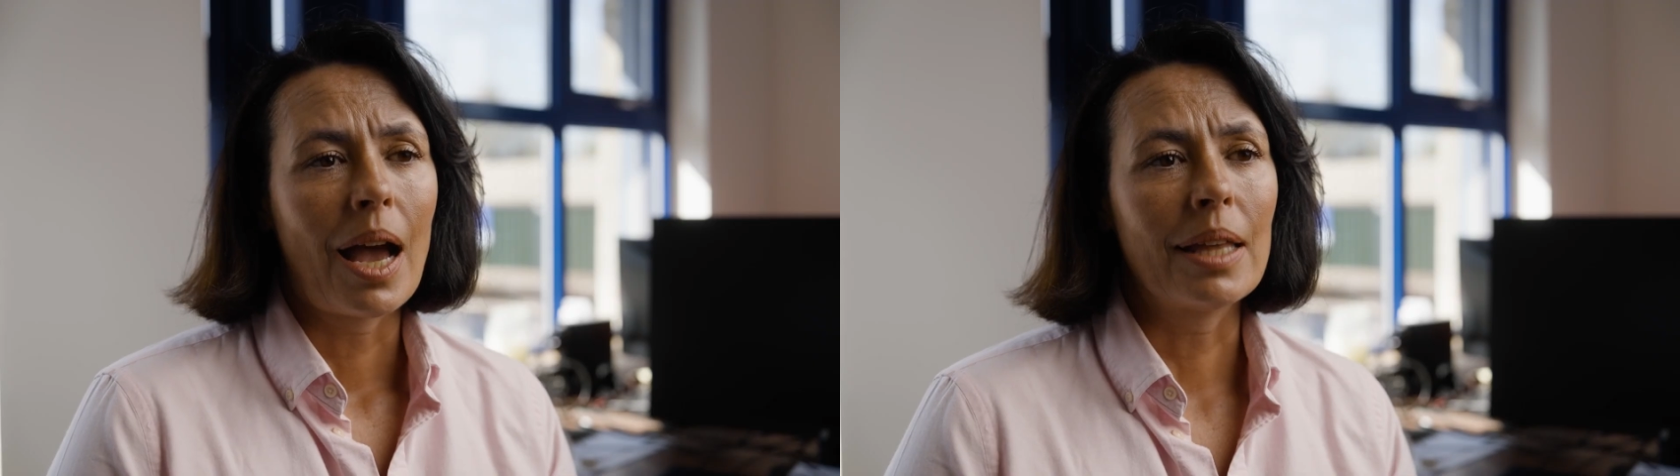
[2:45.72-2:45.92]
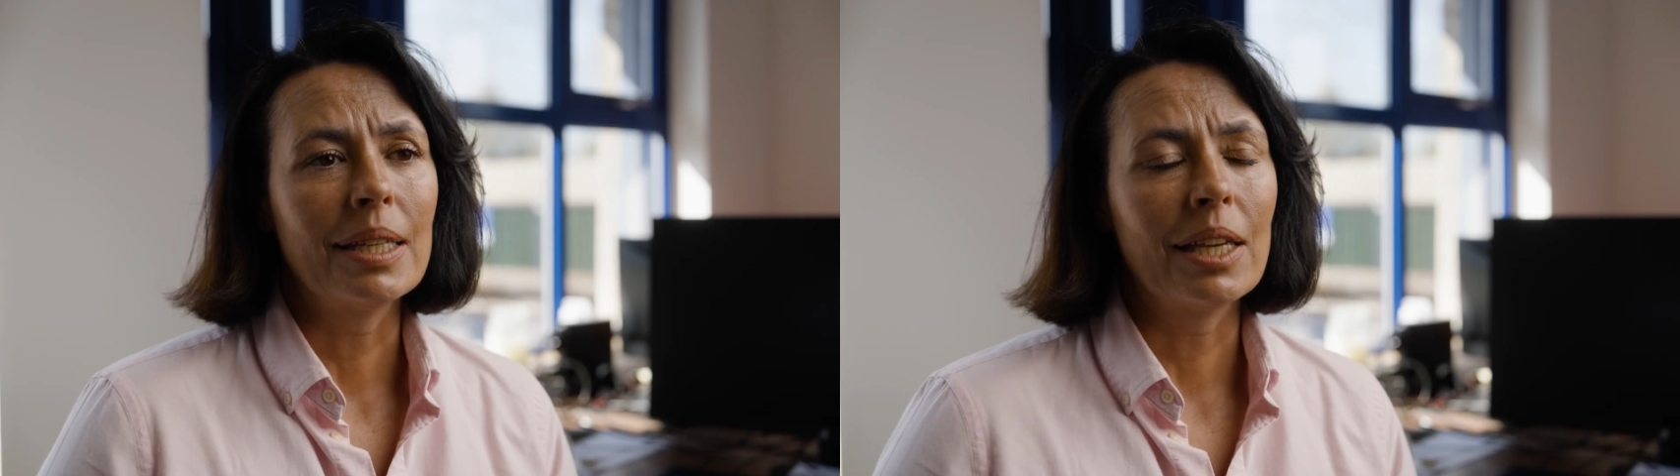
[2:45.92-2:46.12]

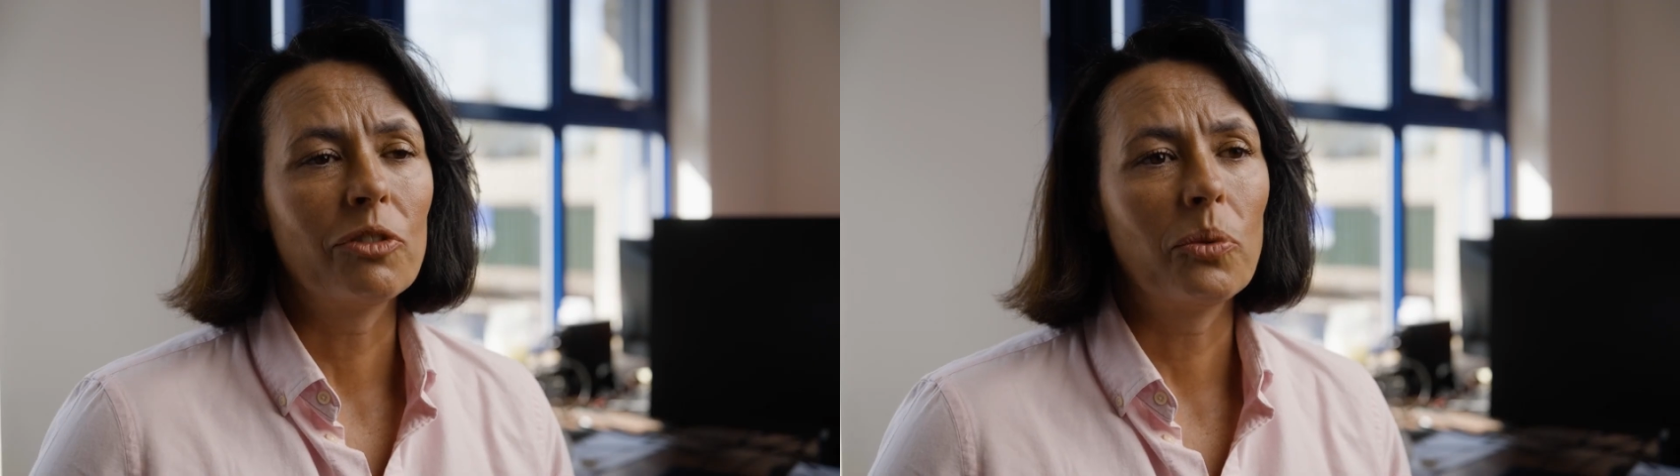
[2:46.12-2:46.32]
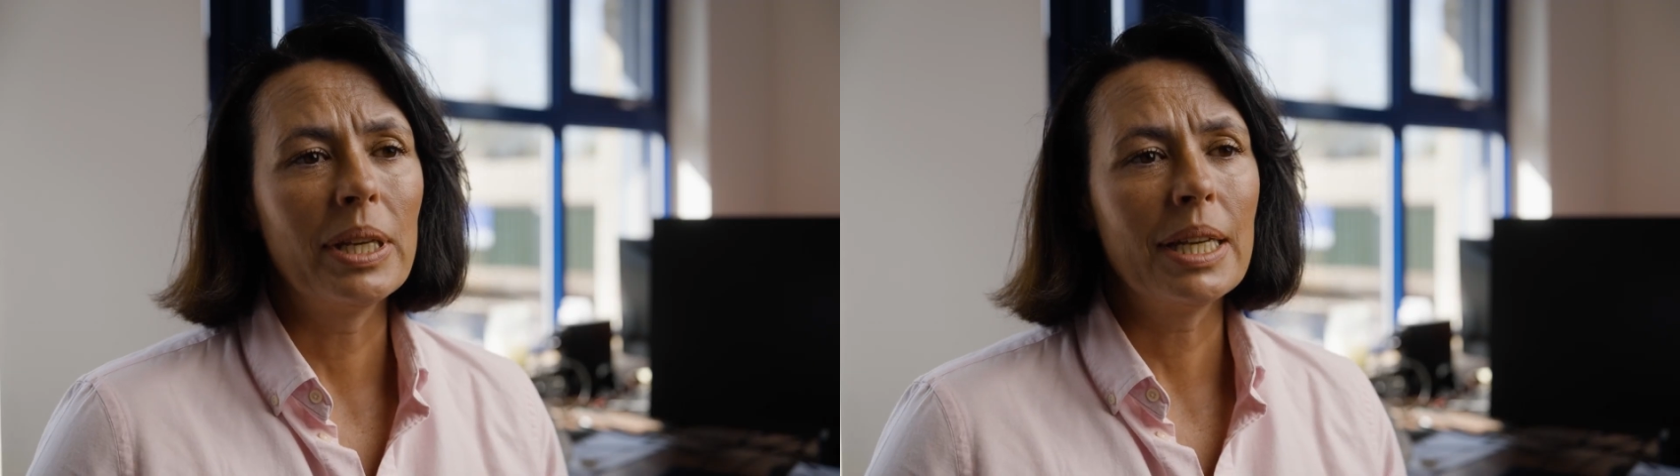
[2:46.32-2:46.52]
I think
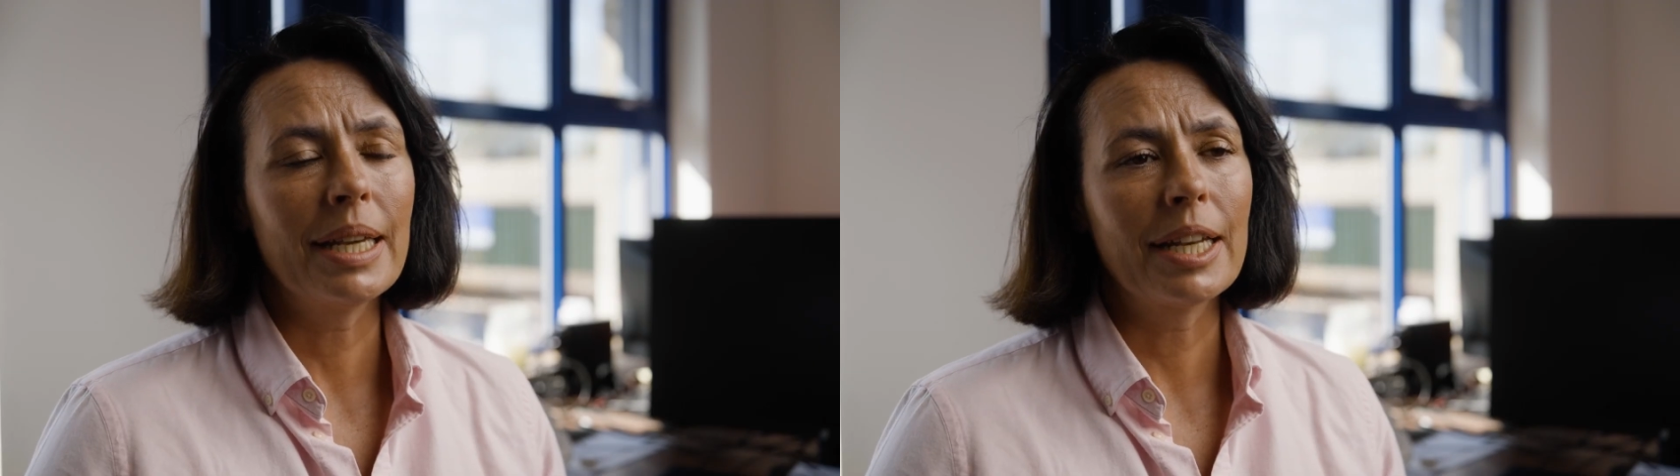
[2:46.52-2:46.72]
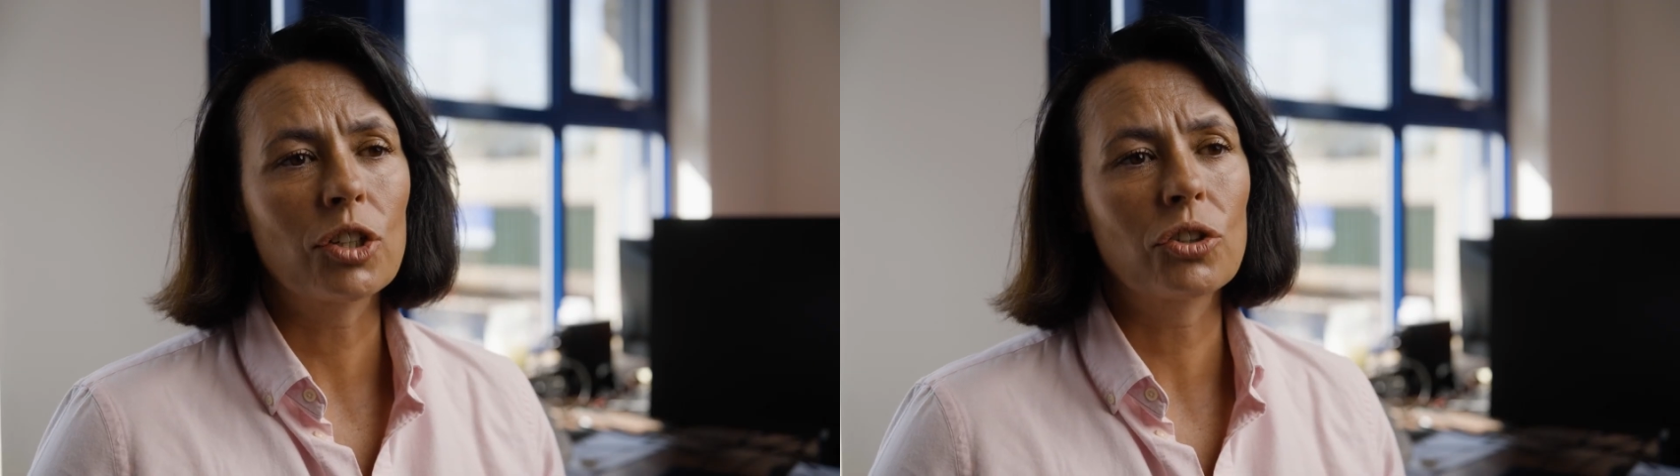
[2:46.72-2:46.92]
if we can
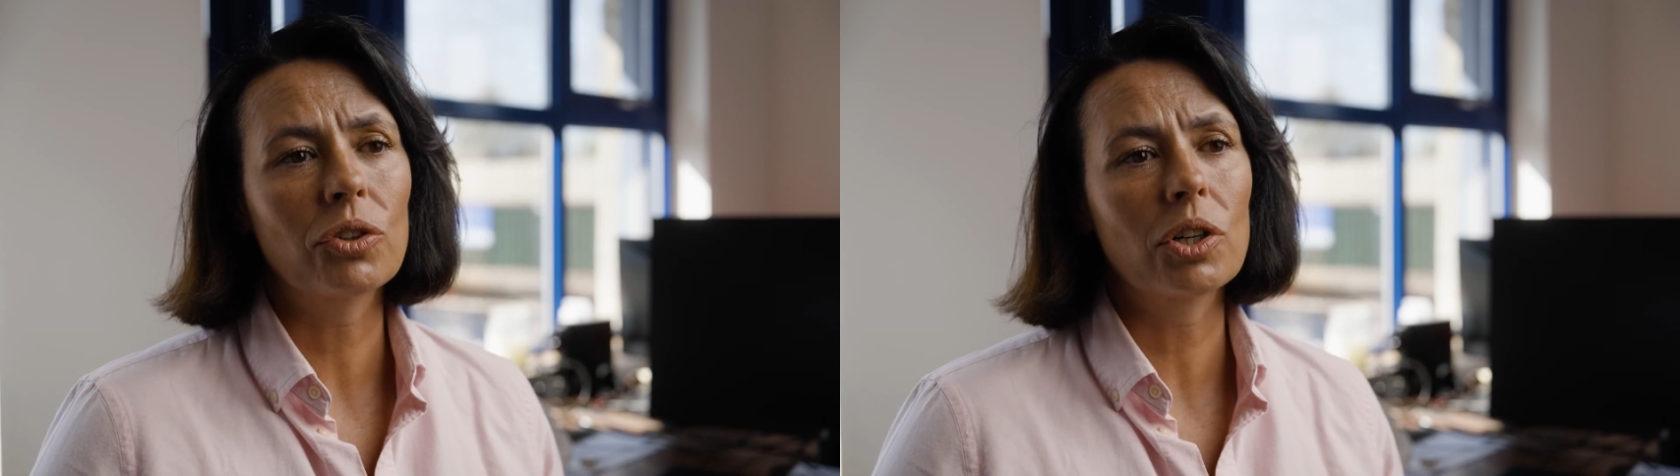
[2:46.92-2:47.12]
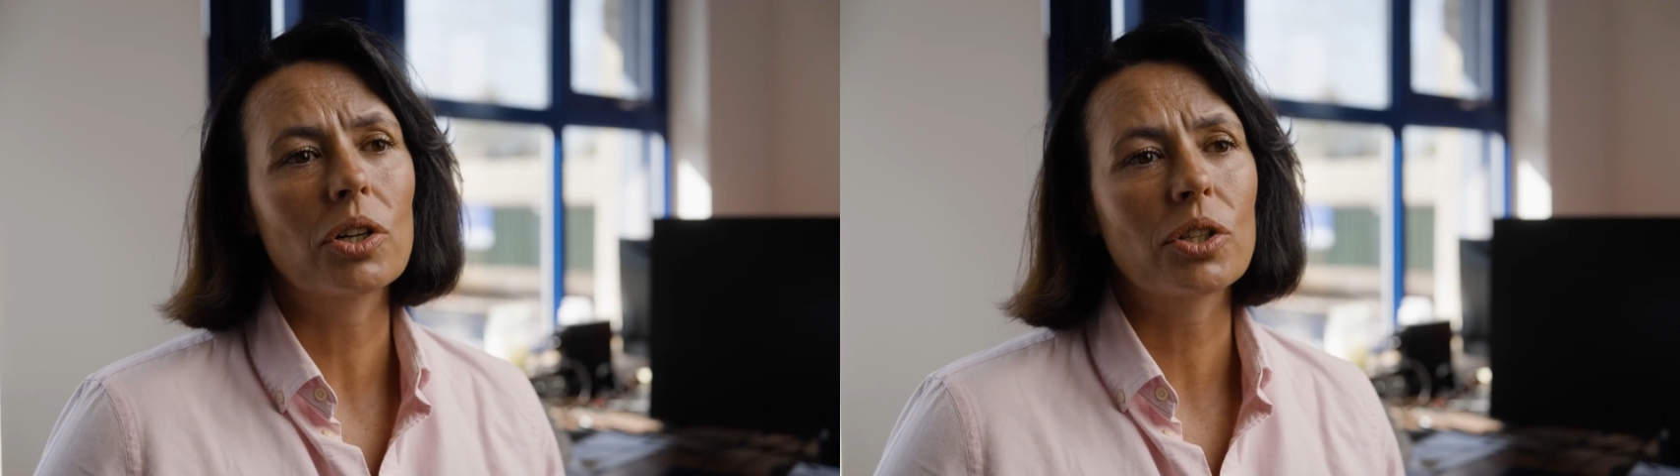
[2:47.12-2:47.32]
get
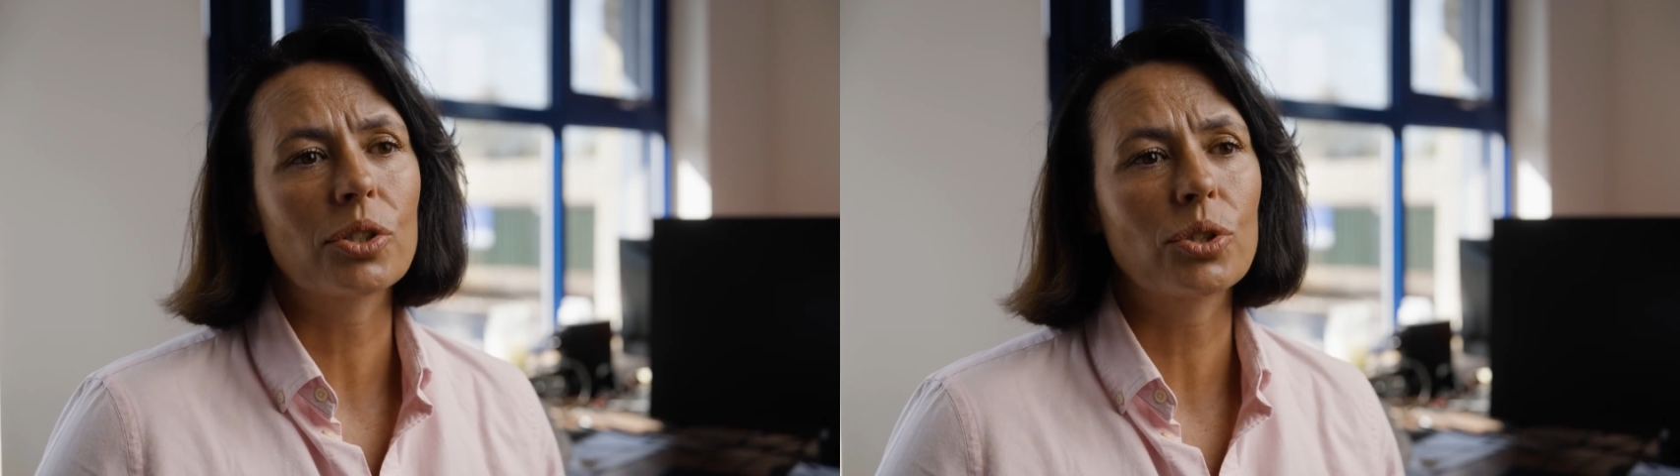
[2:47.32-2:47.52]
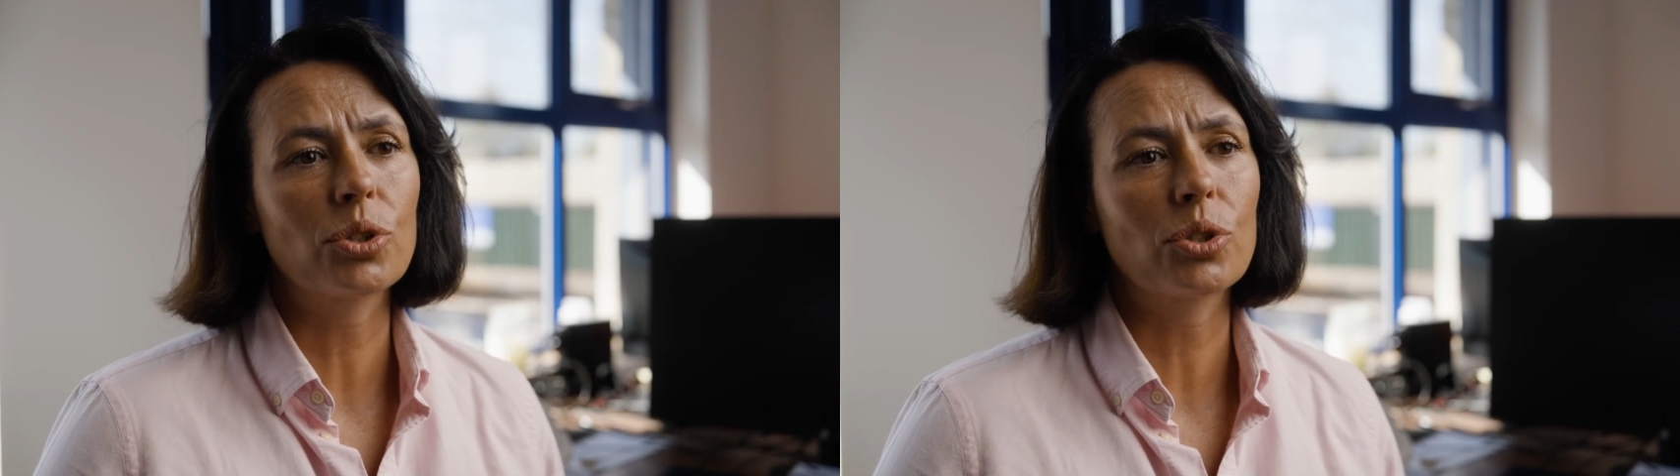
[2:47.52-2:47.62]
across